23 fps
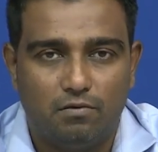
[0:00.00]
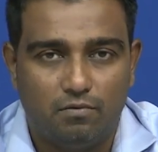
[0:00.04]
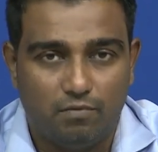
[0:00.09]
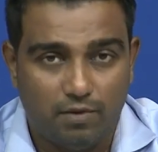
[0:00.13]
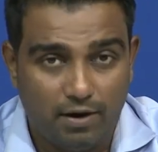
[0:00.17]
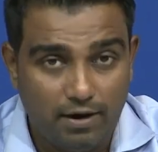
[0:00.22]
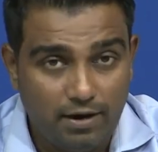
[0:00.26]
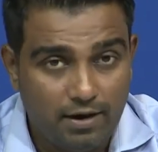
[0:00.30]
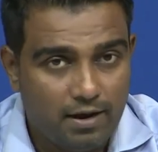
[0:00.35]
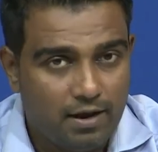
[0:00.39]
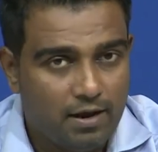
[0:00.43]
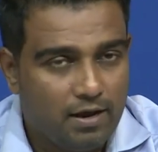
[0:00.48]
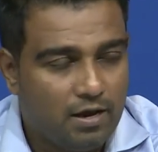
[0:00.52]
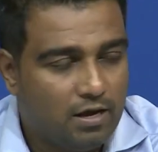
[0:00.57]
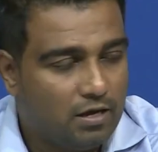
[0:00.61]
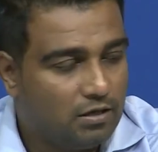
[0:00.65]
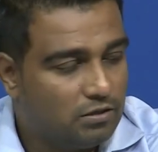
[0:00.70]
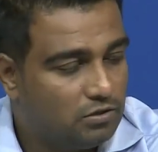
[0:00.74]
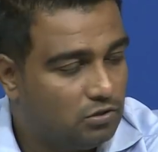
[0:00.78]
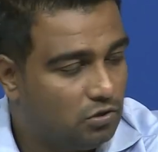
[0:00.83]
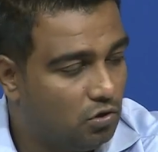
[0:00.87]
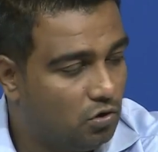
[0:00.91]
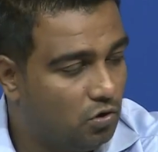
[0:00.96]
right.
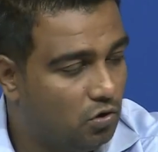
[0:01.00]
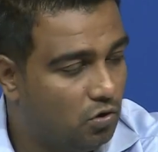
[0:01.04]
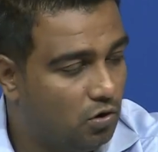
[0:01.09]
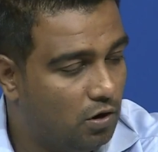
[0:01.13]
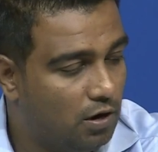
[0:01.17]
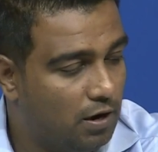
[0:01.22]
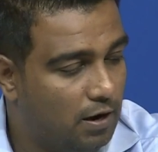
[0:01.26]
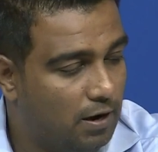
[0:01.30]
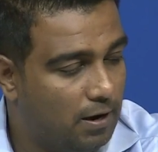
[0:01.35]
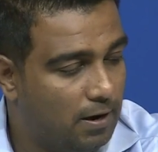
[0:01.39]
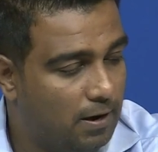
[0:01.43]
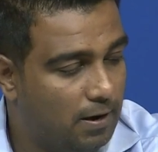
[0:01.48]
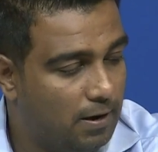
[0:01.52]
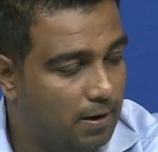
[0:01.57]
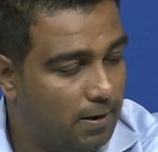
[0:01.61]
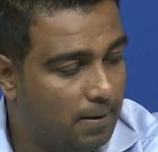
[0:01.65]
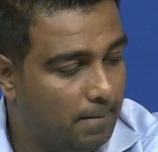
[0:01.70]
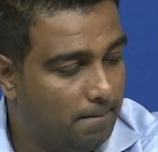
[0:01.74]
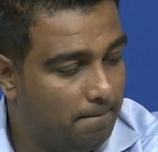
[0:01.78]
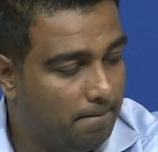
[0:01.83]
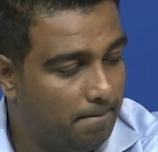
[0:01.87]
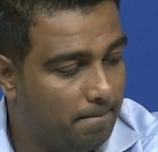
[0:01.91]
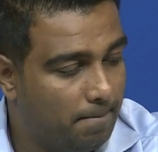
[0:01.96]
So,
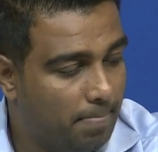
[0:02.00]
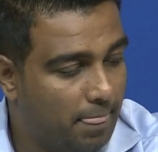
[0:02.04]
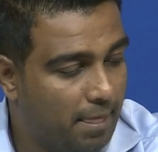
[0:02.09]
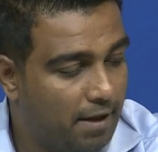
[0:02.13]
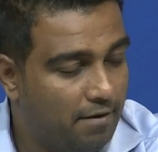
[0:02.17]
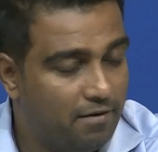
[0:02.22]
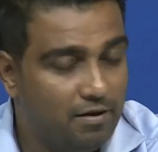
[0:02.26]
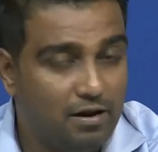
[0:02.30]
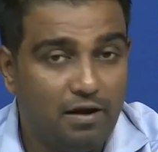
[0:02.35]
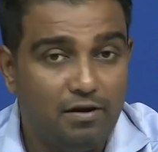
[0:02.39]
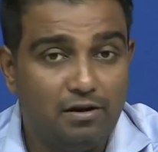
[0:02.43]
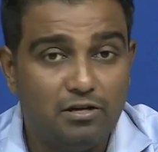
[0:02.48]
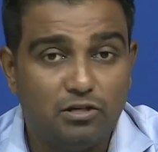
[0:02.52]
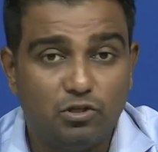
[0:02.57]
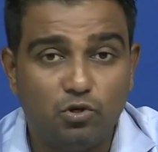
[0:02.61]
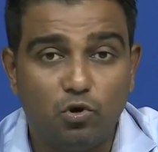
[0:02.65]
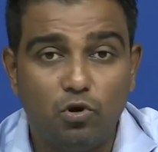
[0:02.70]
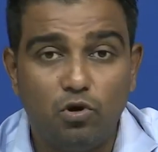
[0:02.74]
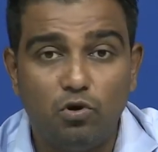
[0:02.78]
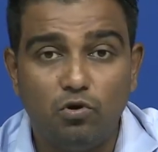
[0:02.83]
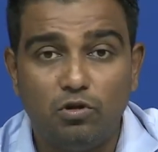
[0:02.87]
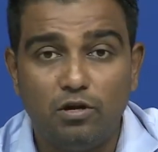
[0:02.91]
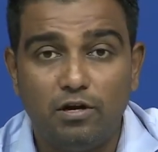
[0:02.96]
um, I, will, I will
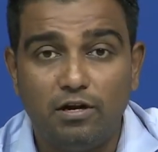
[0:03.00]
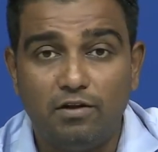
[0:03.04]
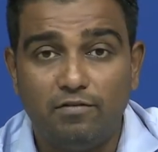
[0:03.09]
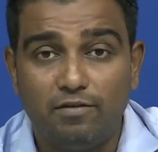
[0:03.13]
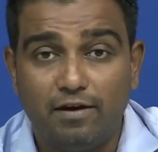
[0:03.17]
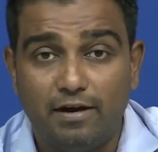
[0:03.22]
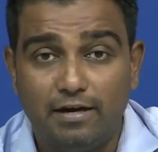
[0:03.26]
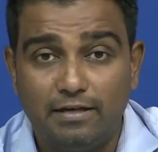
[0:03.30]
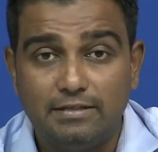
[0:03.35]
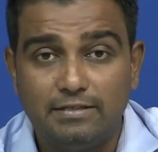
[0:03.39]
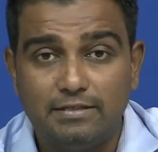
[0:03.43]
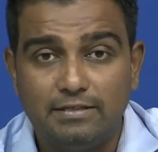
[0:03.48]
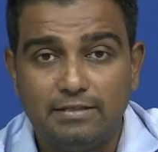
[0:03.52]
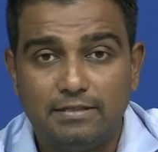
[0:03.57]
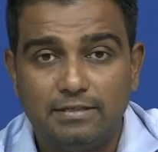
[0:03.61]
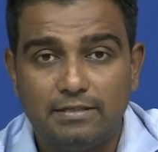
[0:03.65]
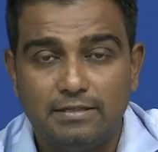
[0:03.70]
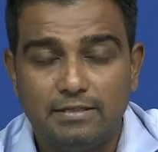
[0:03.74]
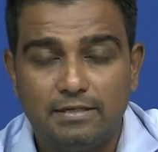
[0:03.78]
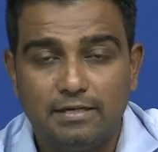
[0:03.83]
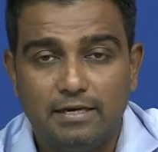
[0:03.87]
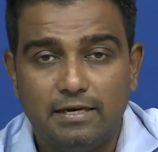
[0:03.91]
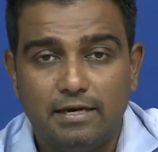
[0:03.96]
show you the device
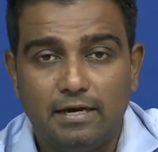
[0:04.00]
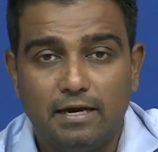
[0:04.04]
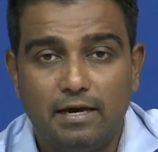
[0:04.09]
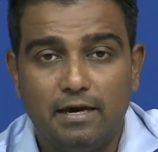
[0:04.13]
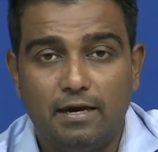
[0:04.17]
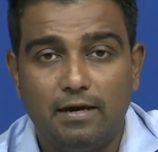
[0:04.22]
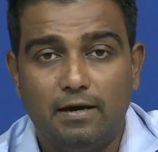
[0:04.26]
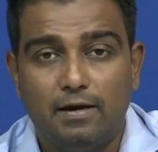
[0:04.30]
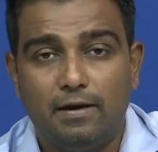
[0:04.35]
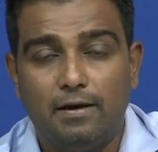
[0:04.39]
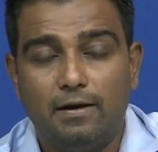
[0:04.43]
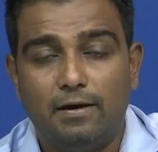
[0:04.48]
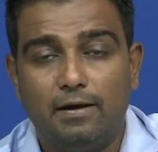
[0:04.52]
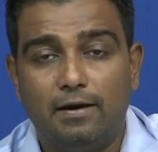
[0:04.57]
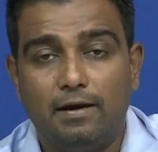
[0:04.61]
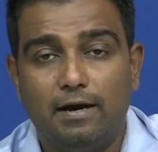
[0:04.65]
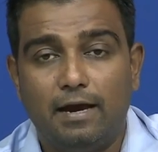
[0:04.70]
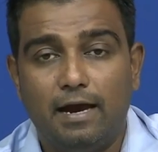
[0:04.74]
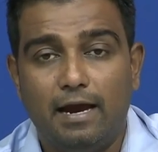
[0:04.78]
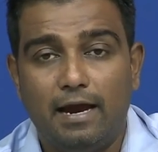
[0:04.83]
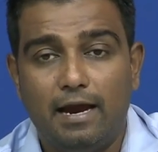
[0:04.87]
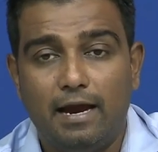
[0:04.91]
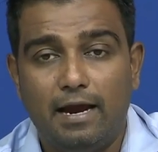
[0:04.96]
uh,
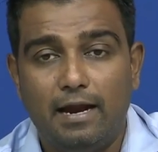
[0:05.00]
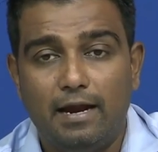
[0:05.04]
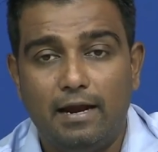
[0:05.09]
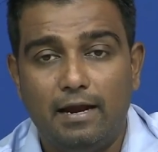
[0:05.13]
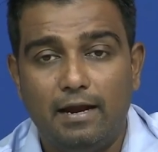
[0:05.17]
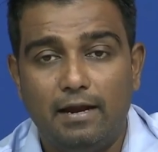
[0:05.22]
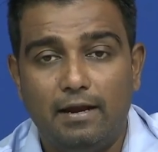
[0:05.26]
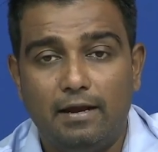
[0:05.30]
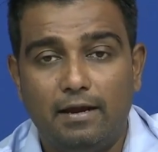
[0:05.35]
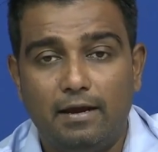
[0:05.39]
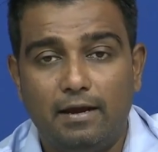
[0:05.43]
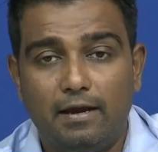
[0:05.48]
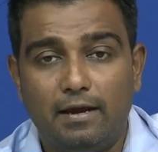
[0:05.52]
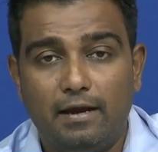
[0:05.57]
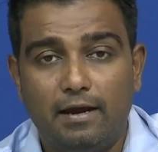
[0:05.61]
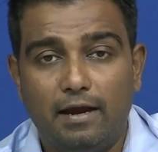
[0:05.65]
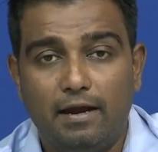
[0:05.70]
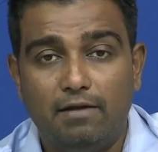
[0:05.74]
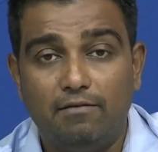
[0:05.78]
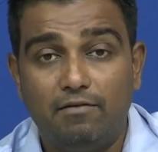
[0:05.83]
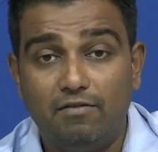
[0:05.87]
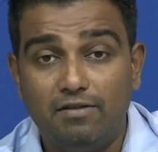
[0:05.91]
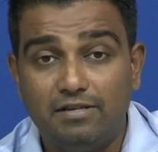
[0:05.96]
and
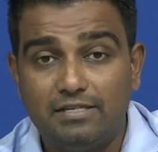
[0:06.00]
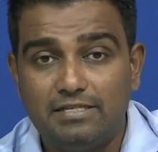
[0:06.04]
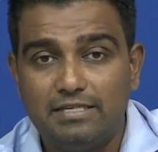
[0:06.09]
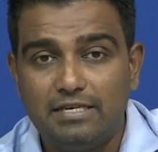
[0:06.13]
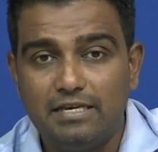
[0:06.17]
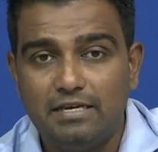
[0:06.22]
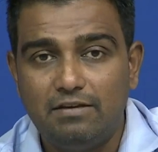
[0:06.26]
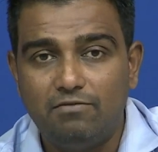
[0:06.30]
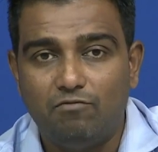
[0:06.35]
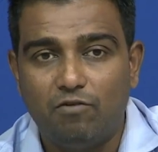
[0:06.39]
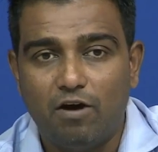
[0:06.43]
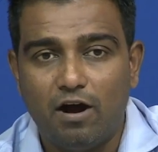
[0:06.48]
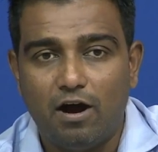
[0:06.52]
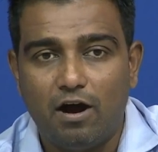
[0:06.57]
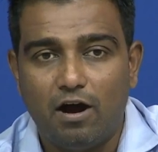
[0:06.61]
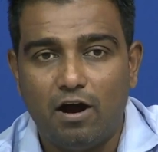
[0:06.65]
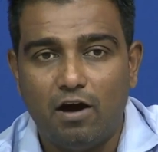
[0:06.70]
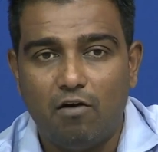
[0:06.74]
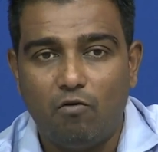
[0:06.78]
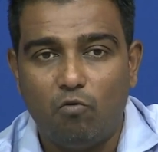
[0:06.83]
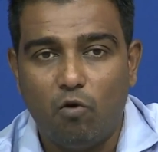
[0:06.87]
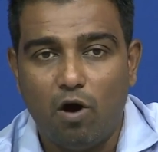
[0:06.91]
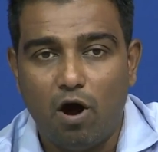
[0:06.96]
and we will see
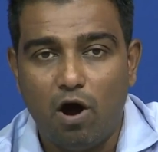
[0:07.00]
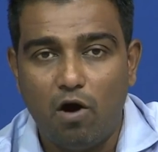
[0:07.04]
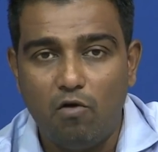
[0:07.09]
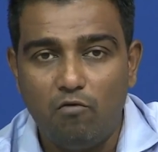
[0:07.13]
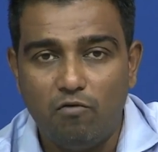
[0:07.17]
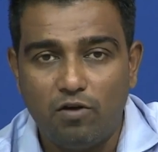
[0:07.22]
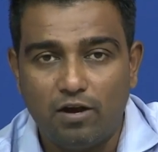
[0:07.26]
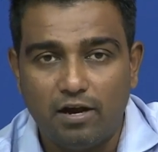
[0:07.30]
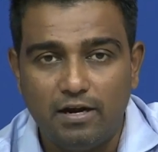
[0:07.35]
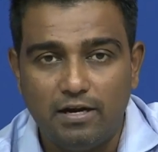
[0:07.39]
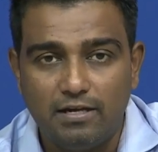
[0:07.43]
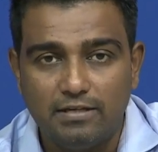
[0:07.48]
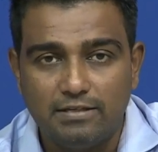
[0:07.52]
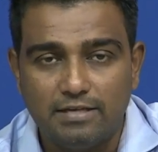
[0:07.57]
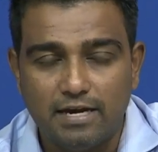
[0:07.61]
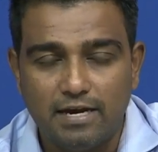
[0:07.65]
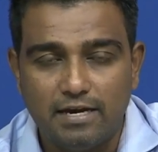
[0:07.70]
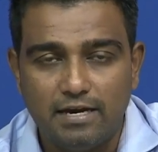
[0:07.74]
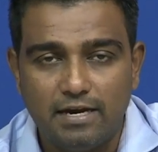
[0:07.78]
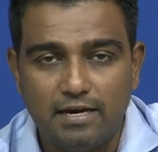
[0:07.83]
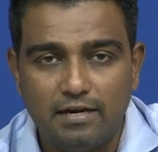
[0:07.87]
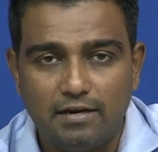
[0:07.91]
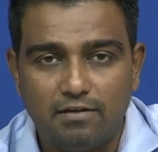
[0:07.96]
how we can
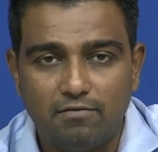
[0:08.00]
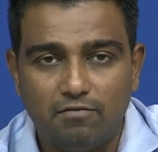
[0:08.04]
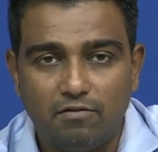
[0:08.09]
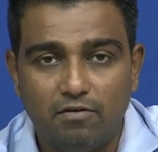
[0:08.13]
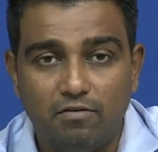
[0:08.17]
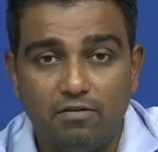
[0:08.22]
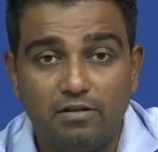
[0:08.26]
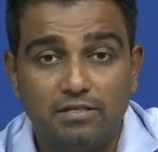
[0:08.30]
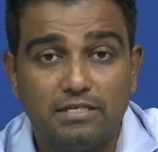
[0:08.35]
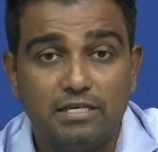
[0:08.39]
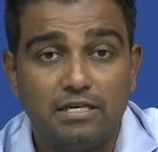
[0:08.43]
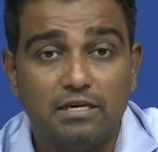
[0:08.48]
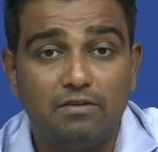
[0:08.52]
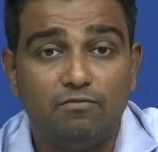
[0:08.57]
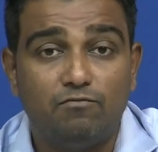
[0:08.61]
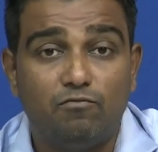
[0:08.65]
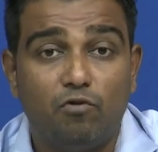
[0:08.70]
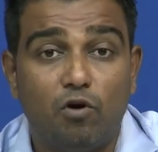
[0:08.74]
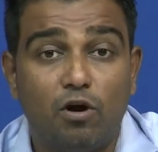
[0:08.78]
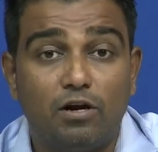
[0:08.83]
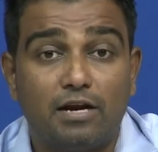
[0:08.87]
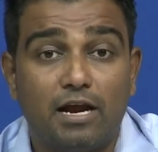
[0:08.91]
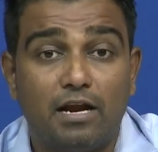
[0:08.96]
design it, we will see
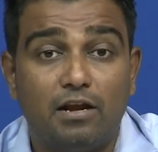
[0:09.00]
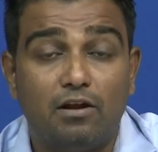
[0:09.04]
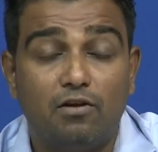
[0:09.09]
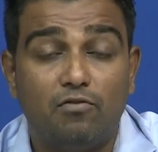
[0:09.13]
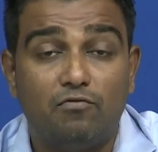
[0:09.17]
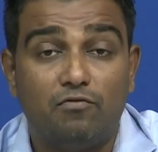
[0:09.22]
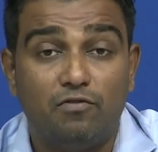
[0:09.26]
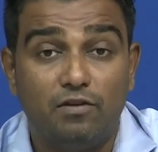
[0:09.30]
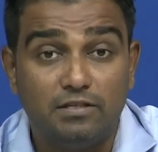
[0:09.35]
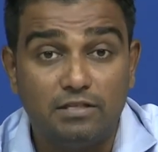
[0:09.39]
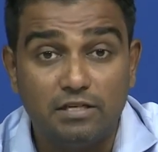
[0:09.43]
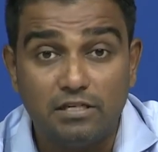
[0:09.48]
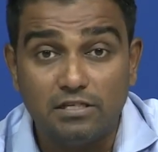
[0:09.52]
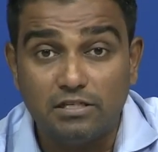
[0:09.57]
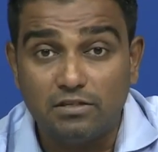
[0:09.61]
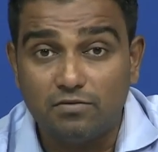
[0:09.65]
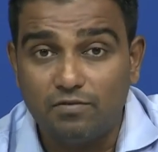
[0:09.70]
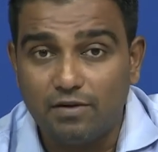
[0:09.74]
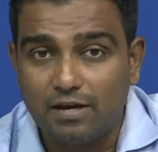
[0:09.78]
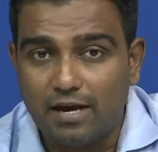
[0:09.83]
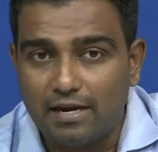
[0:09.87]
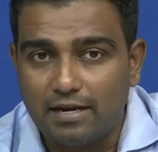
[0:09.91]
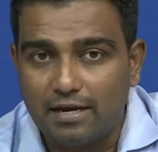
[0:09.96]
what kind of results
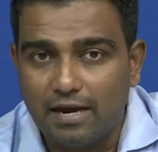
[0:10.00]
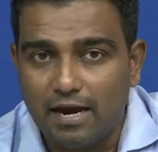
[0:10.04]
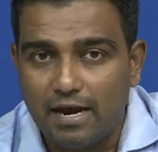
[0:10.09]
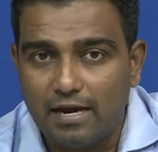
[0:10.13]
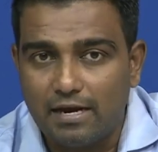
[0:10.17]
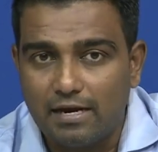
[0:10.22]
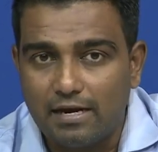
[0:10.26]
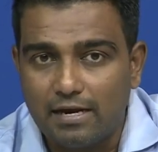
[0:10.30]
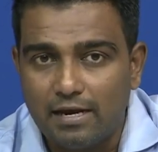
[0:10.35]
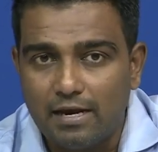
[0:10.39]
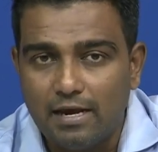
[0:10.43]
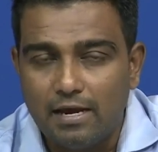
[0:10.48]
we can get